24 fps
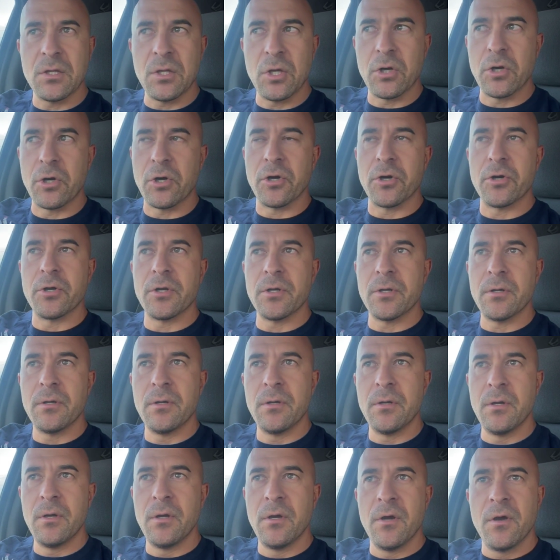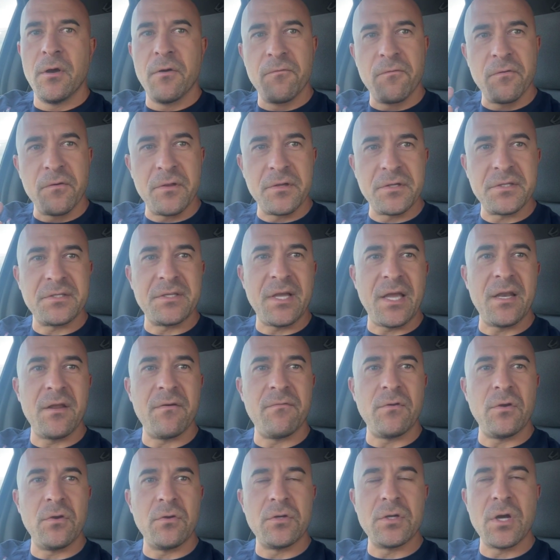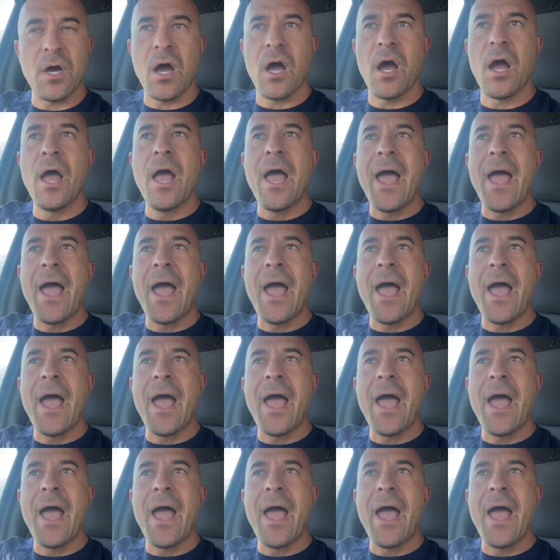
learned for the state of Utah,